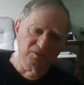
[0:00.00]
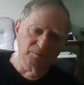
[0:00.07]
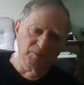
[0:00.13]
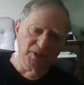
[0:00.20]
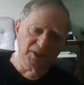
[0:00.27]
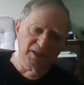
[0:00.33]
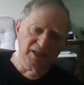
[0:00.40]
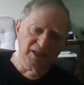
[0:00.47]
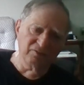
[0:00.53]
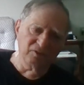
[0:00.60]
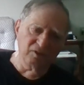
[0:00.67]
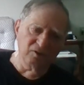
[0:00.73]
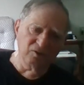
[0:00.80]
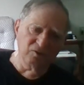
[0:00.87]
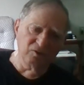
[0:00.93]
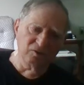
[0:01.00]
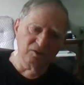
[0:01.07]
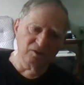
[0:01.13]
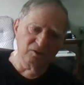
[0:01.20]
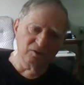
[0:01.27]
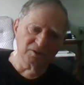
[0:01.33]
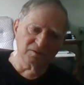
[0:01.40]
about half the unit.
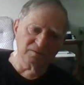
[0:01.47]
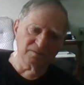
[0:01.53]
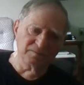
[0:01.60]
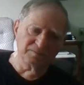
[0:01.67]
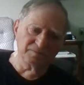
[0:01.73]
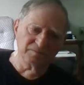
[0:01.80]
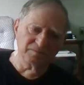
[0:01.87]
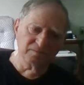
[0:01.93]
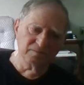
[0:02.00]
unit. Yeah.